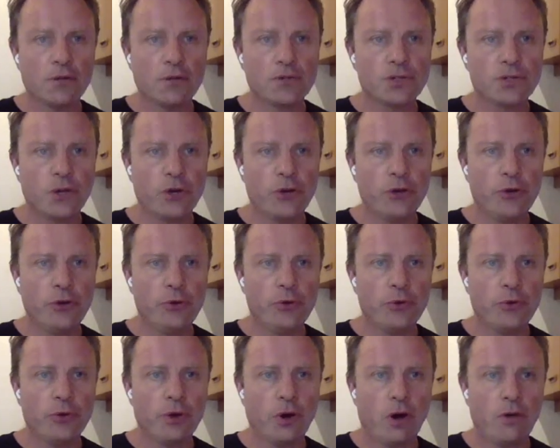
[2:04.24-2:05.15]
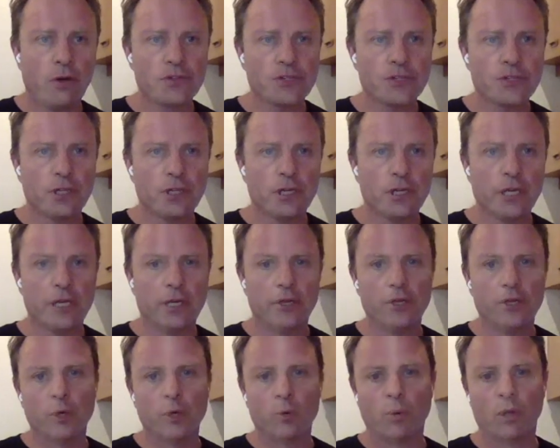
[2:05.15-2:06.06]
So obviously
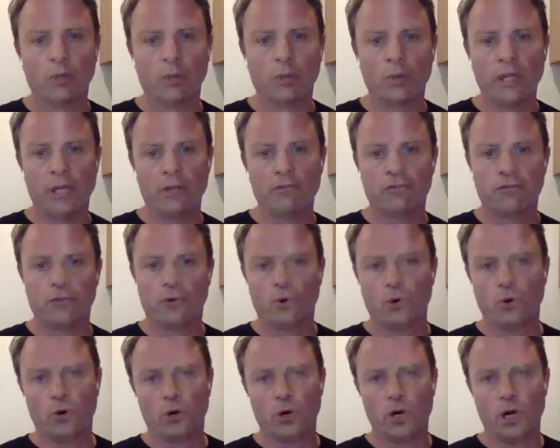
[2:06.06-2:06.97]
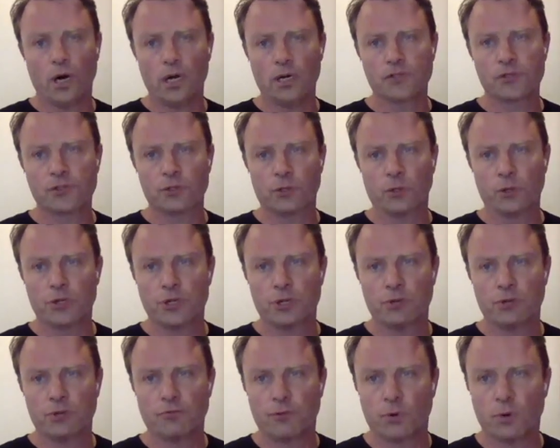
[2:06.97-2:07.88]
you were looking for a
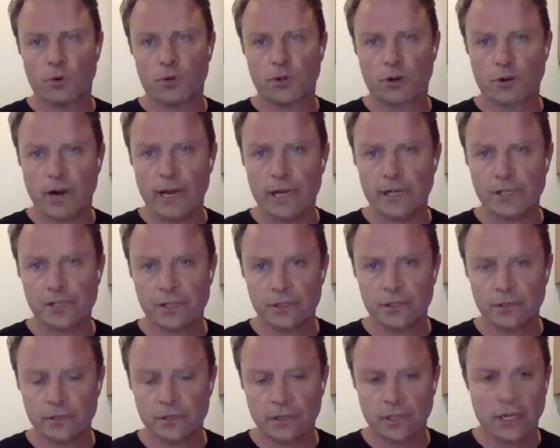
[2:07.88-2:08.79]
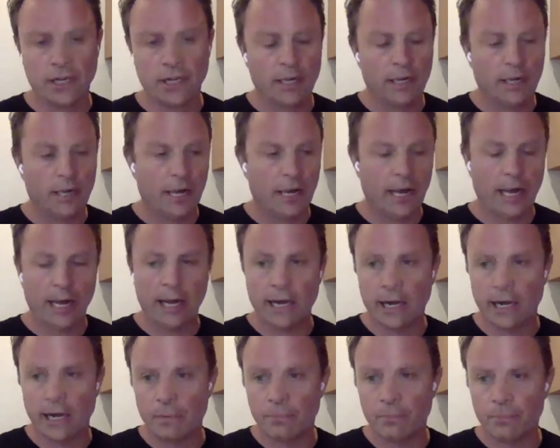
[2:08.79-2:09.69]
solution for the Granton,
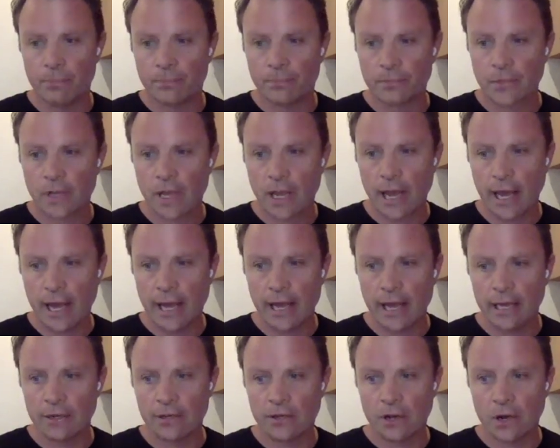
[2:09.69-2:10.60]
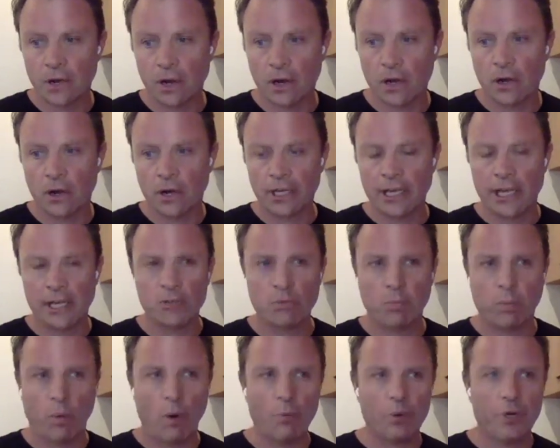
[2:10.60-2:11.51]
and I guess
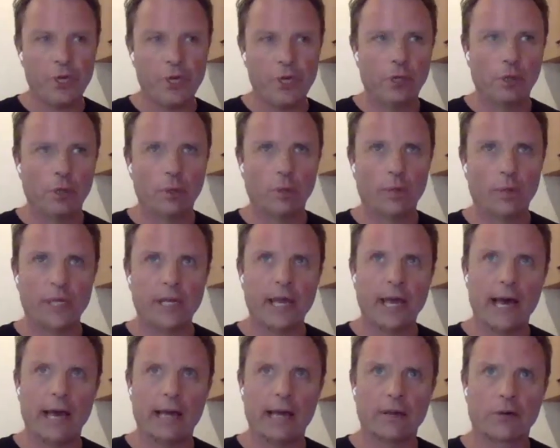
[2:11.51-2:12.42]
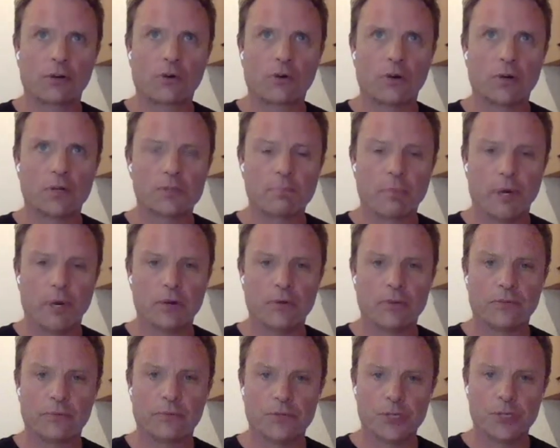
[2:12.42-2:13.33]
what were you looking at across
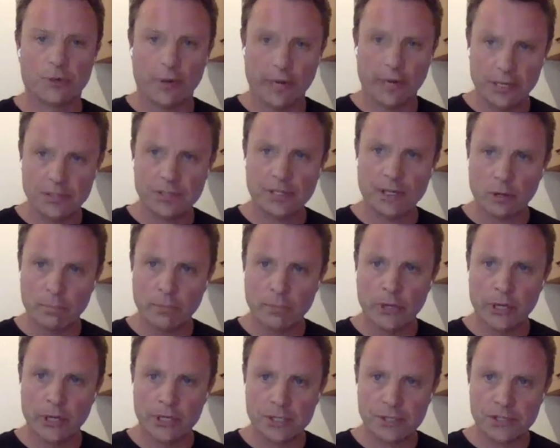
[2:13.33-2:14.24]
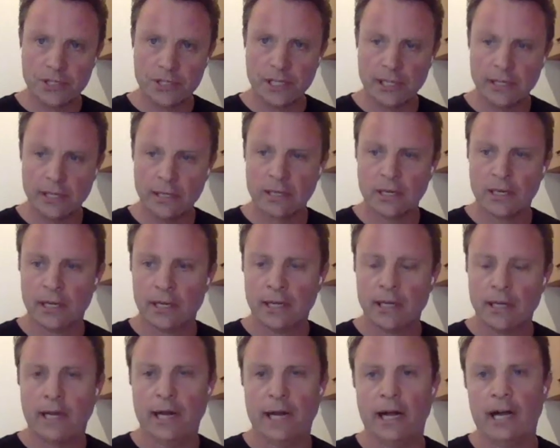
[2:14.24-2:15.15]
both duress, so emergency,
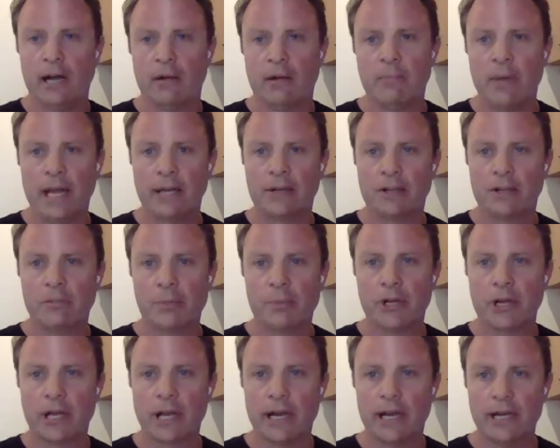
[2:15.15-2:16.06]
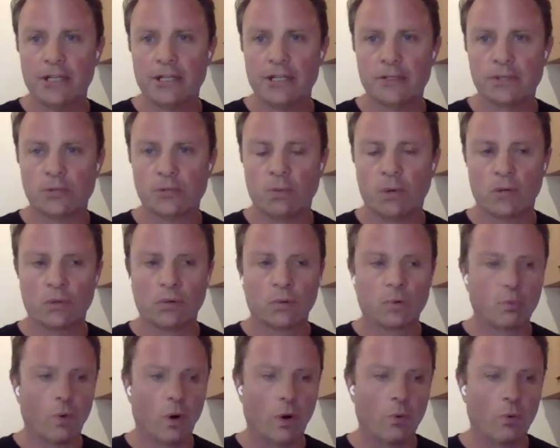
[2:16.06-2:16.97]
and communications? What
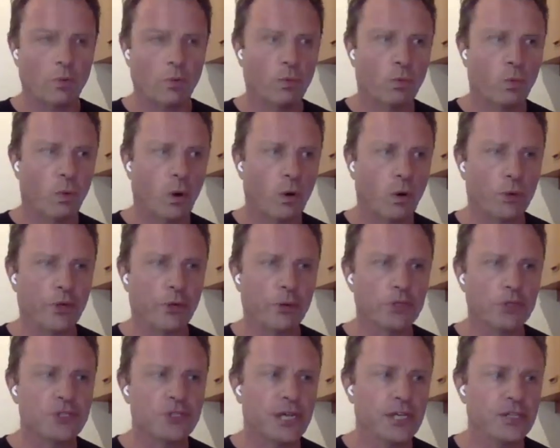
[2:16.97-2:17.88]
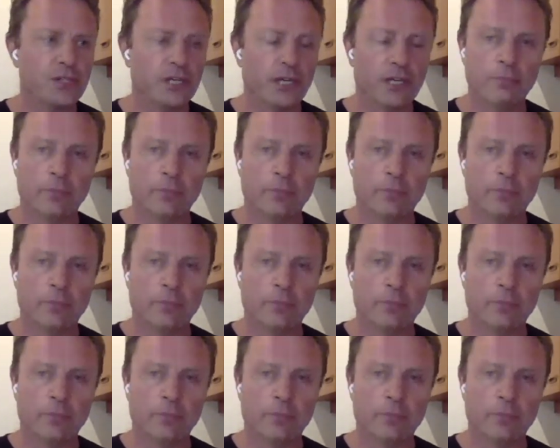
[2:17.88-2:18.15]
were you assessing